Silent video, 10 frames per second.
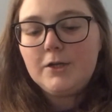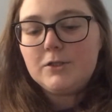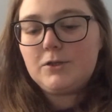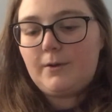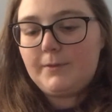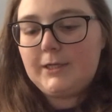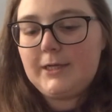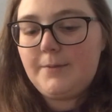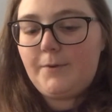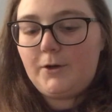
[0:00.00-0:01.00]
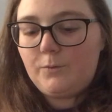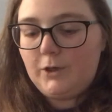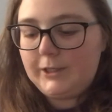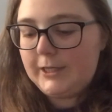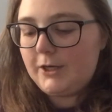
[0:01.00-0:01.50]
So I'm gonna keep on
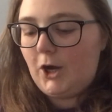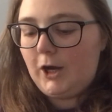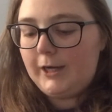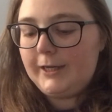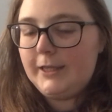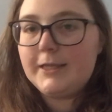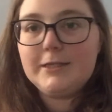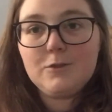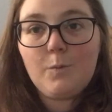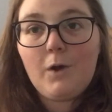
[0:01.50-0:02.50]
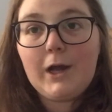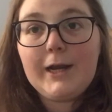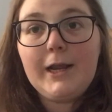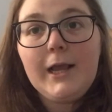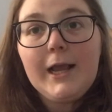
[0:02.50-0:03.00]
working on this
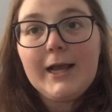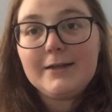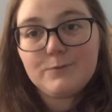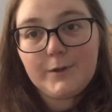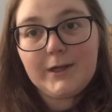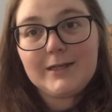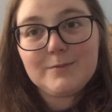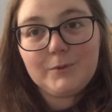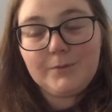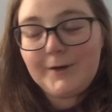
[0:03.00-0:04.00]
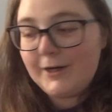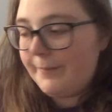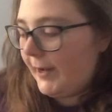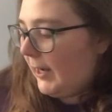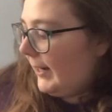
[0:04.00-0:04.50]
one as well as blueberry
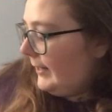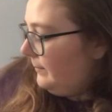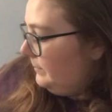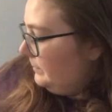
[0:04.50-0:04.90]
pie.